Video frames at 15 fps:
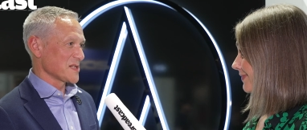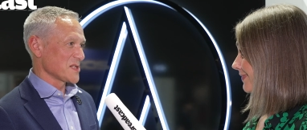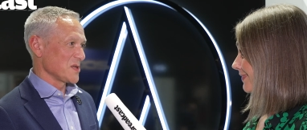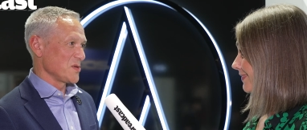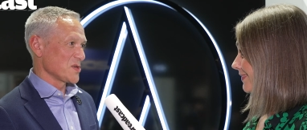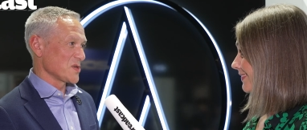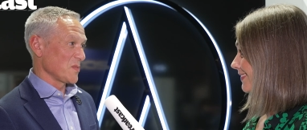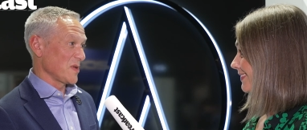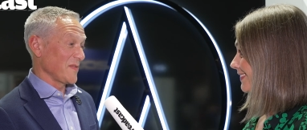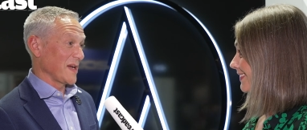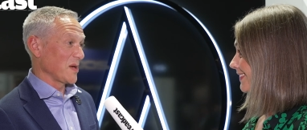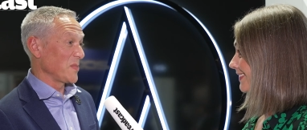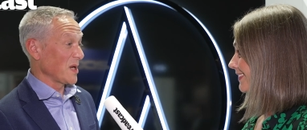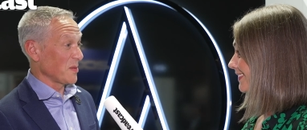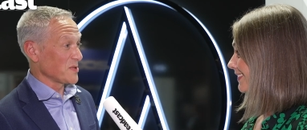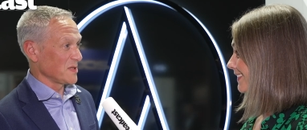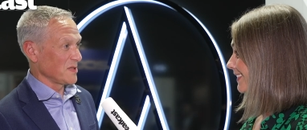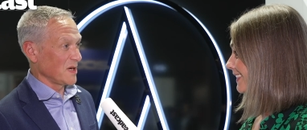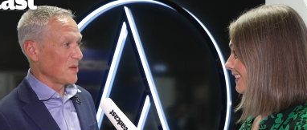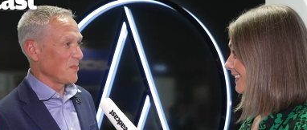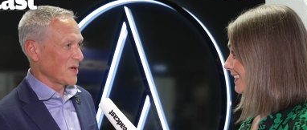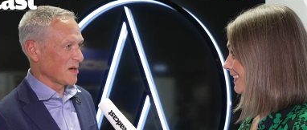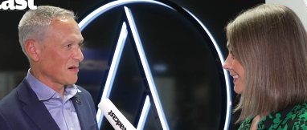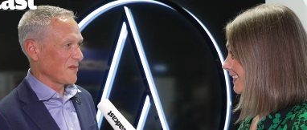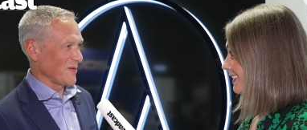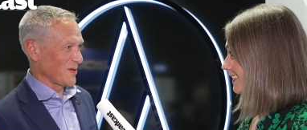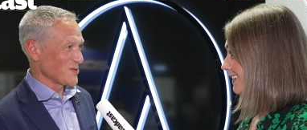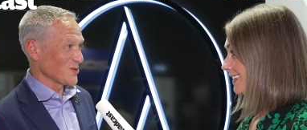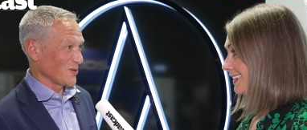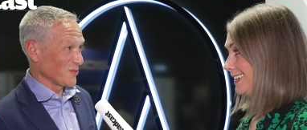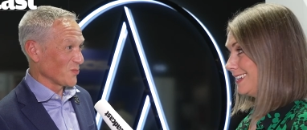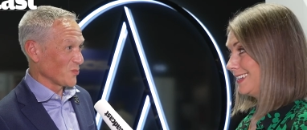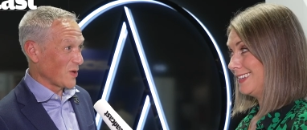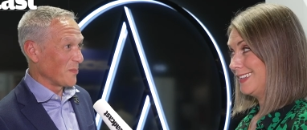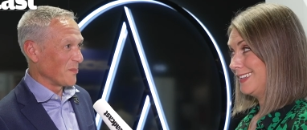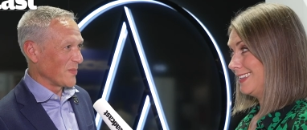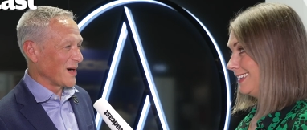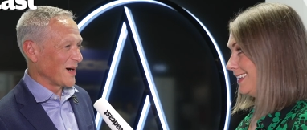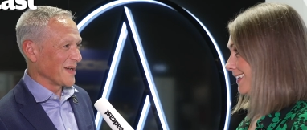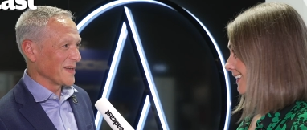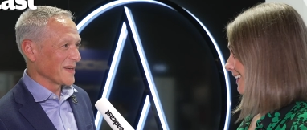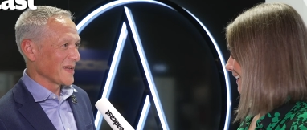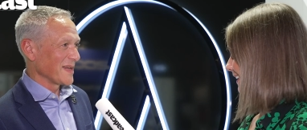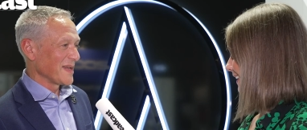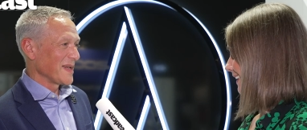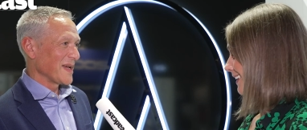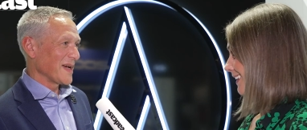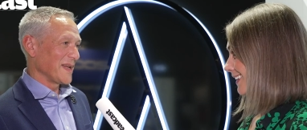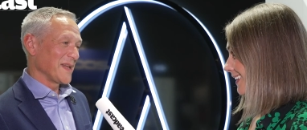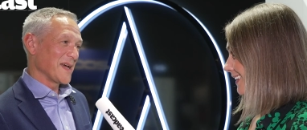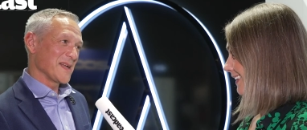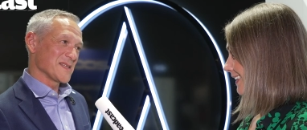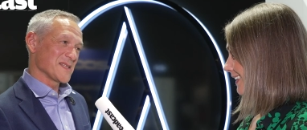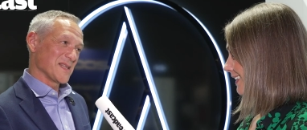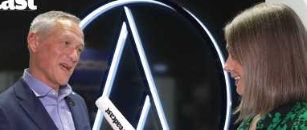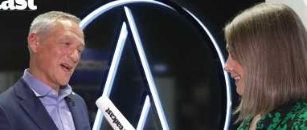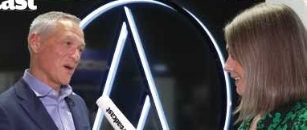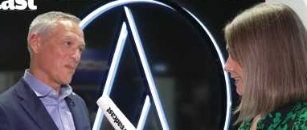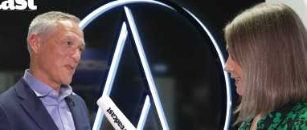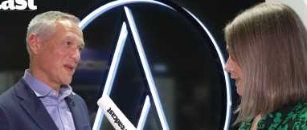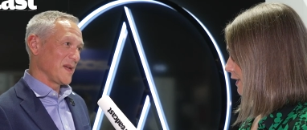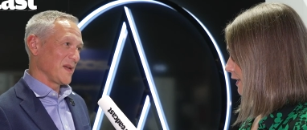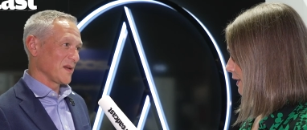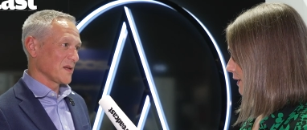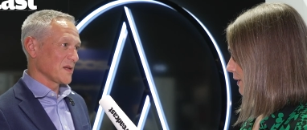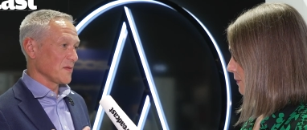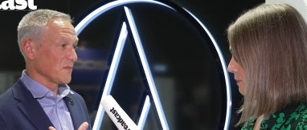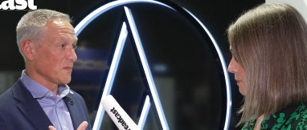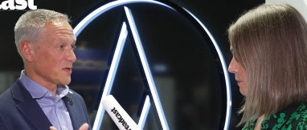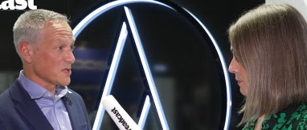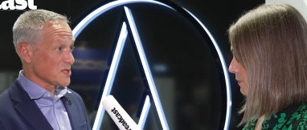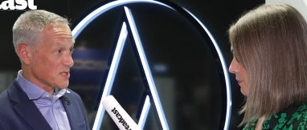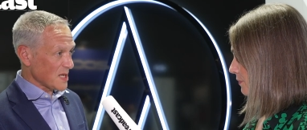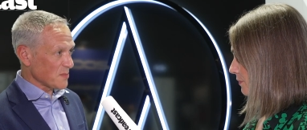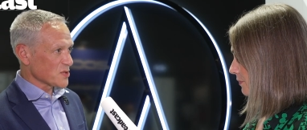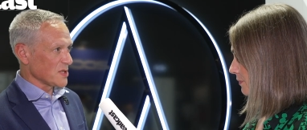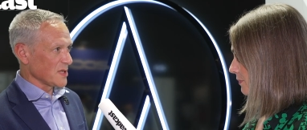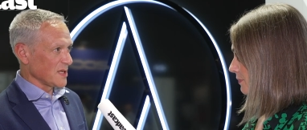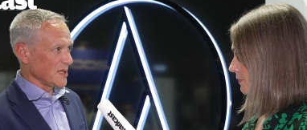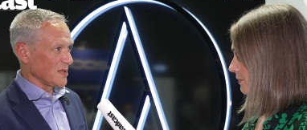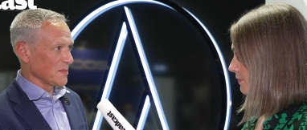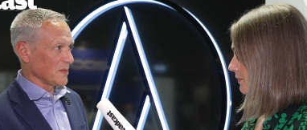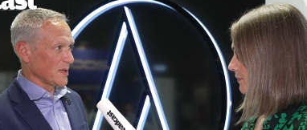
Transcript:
Speaker 1: a solution where there can be up to nine microphones on one bike, and that's now being conceptually,